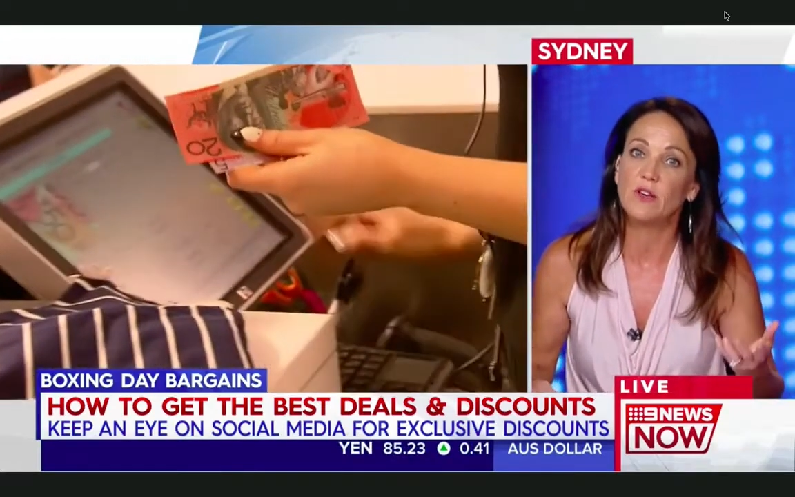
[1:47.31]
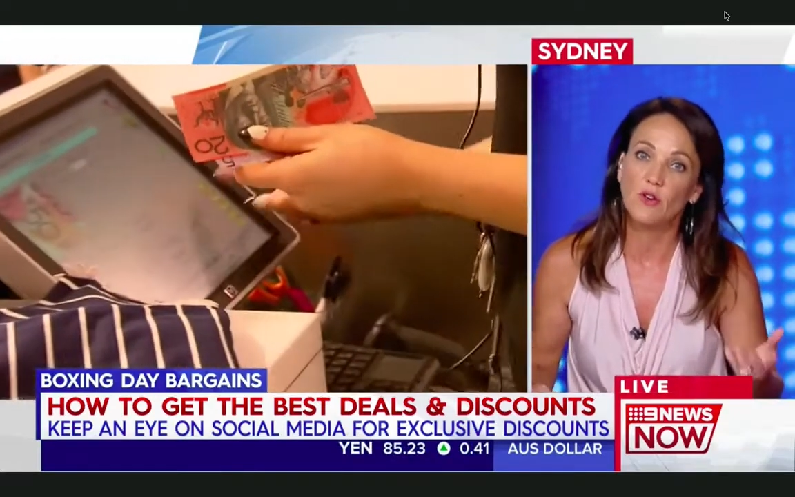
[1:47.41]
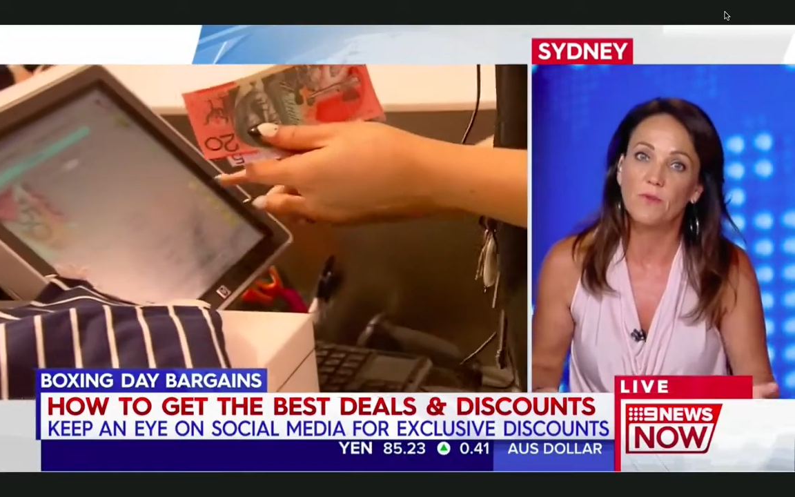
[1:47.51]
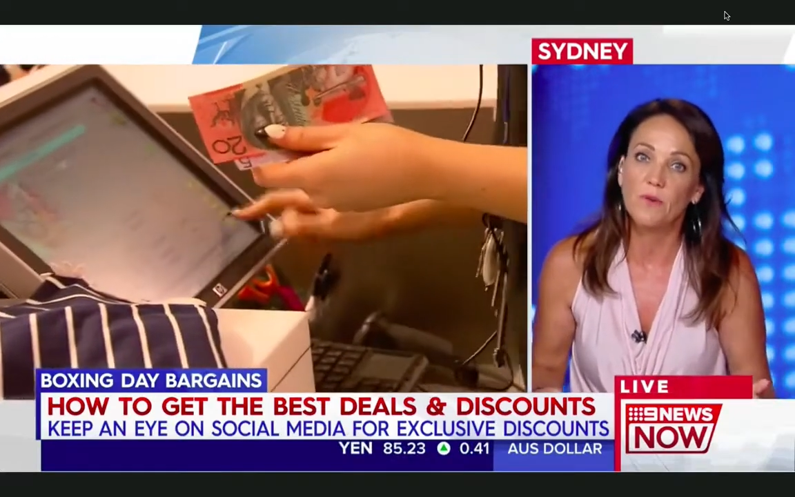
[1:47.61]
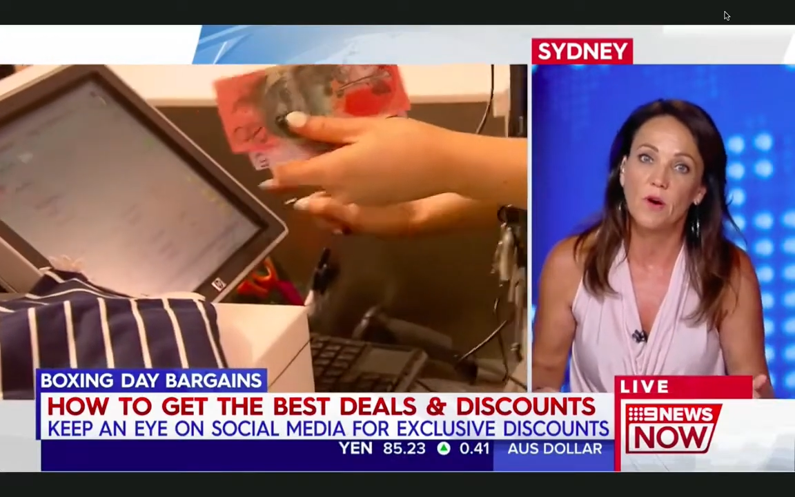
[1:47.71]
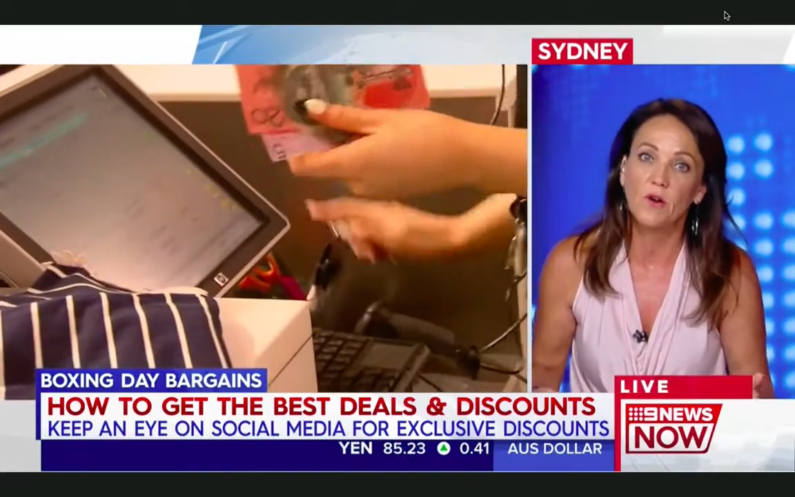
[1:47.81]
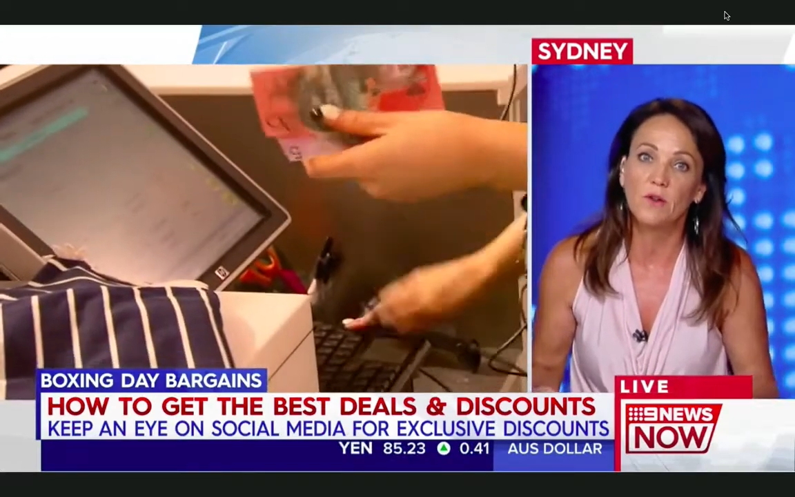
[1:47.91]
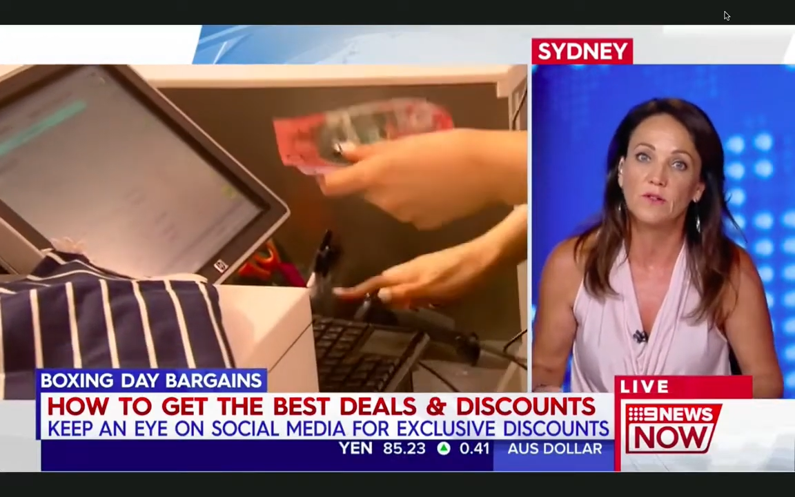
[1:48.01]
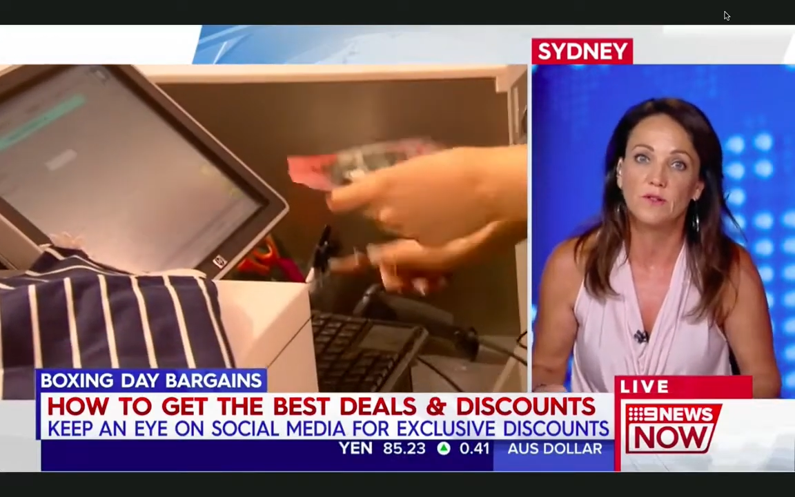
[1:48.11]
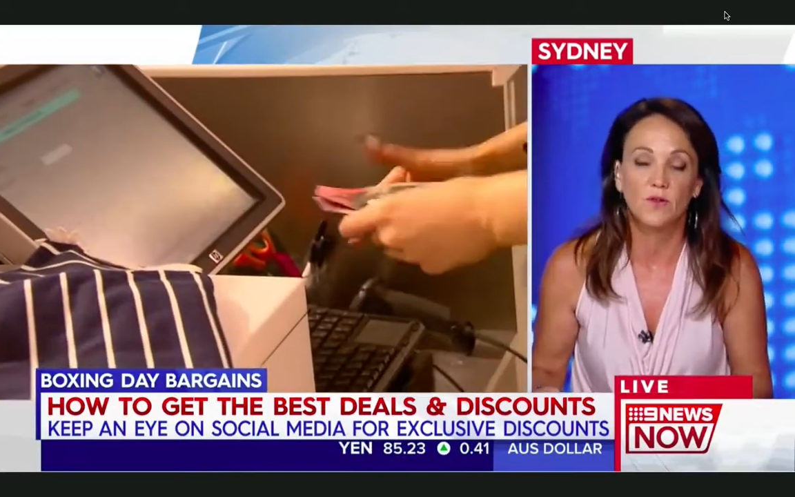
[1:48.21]

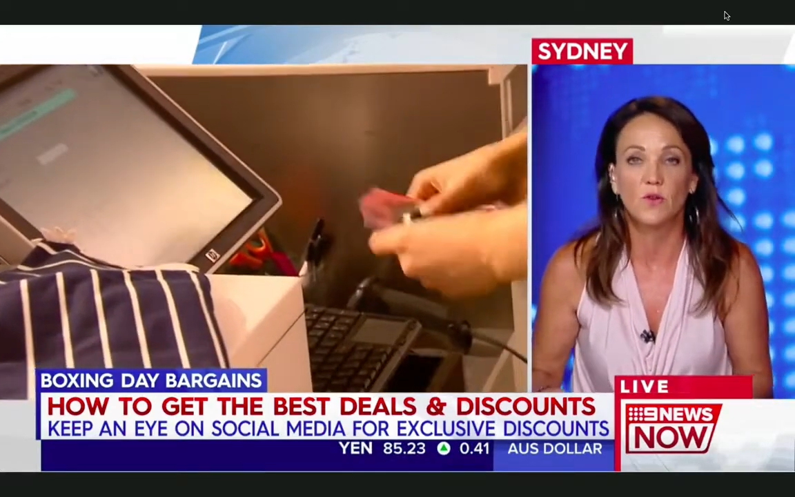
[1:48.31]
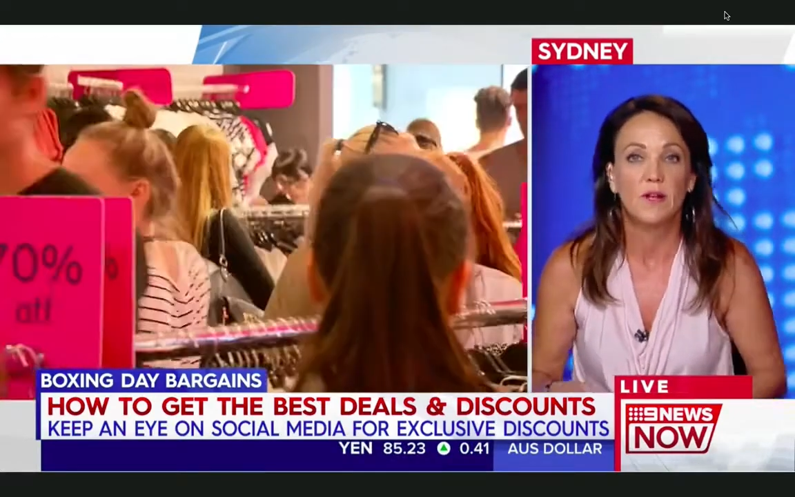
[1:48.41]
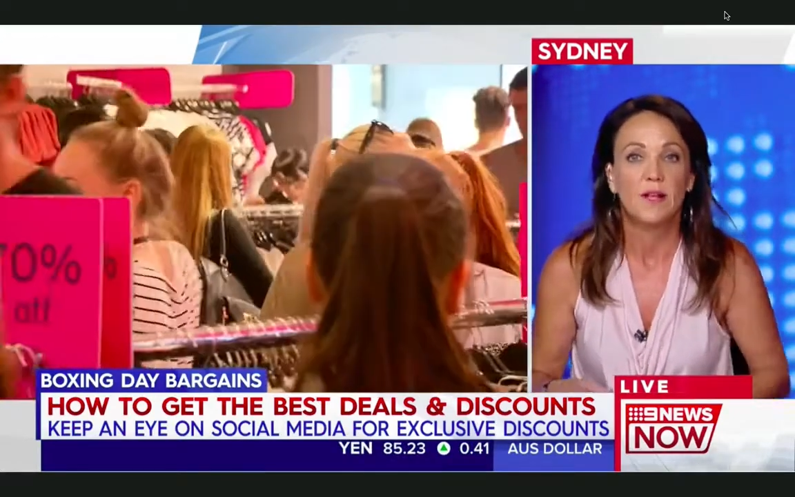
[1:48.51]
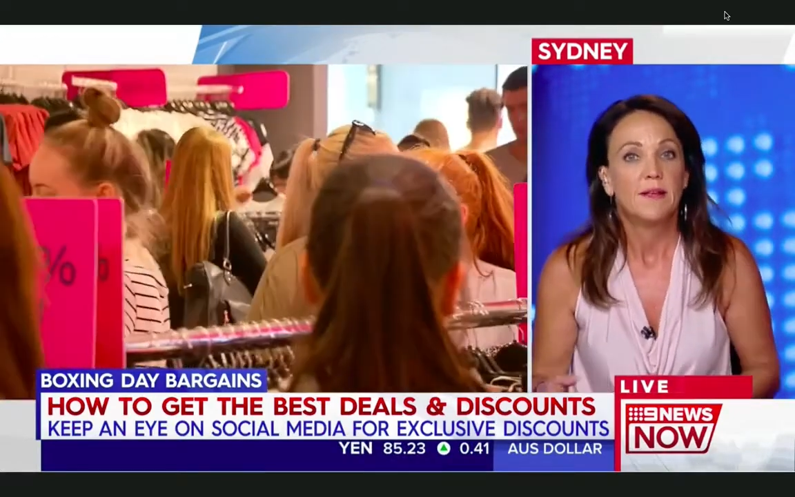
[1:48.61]
coupons or